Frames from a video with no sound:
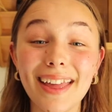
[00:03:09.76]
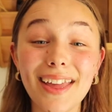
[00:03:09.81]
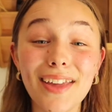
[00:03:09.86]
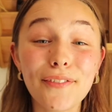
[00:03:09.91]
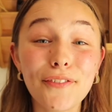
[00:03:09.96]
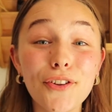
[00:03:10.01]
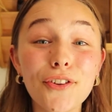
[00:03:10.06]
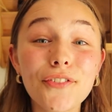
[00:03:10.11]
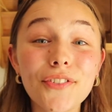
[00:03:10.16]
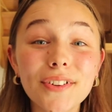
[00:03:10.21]

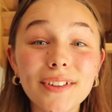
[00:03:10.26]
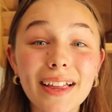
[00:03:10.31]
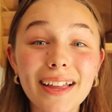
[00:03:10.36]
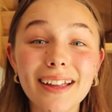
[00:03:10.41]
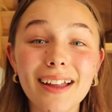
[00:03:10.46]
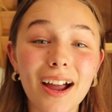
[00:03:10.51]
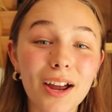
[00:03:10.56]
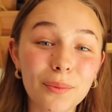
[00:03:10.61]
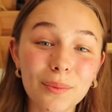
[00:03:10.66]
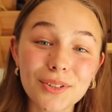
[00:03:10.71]
If you feel like
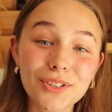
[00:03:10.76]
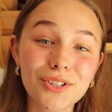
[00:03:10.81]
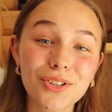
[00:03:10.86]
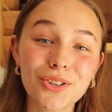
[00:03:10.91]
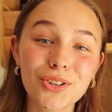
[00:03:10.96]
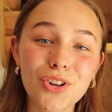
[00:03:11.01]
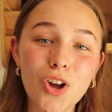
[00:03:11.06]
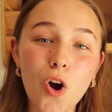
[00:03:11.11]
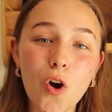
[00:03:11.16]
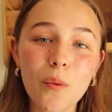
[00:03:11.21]
God wants you
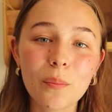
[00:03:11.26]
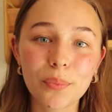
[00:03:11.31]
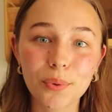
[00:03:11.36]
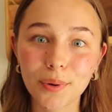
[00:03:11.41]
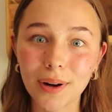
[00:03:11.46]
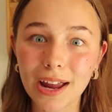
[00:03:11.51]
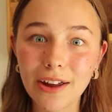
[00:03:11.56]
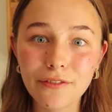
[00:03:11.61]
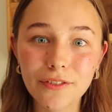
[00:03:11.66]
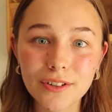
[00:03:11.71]
to go and
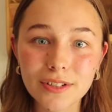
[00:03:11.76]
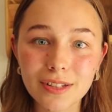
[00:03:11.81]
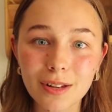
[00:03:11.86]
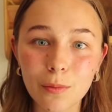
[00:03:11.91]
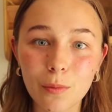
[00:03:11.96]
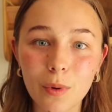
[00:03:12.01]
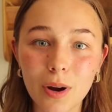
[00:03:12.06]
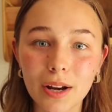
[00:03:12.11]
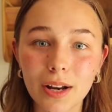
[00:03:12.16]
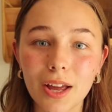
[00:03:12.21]
pray for
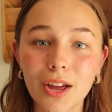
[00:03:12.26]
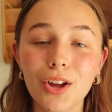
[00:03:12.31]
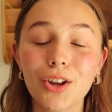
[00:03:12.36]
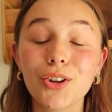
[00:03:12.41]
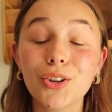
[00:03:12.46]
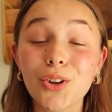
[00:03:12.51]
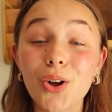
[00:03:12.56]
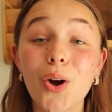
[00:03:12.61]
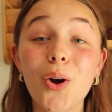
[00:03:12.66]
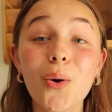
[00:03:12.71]
someone,
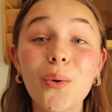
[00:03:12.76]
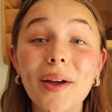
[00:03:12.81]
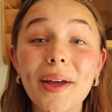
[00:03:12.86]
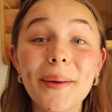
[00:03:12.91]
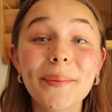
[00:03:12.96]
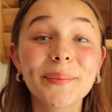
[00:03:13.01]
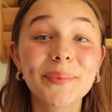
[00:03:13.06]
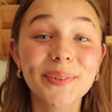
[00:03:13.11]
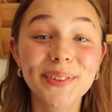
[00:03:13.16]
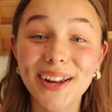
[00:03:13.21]
go
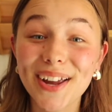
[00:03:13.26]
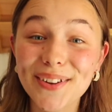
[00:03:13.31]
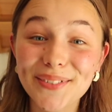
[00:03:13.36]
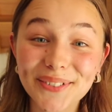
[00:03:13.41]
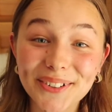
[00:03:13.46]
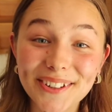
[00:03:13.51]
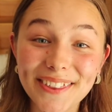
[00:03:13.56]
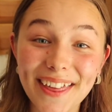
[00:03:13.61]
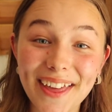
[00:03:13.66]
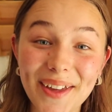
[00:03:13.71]
and pray
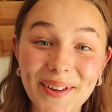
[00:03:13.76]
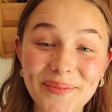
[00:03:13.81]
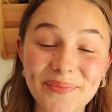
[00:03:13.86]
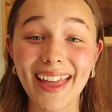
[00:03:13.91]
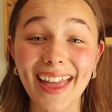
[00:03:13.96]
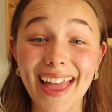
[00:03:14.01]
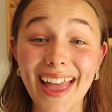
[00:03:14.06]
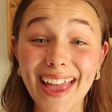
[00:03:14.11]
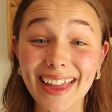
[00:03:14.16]
for them.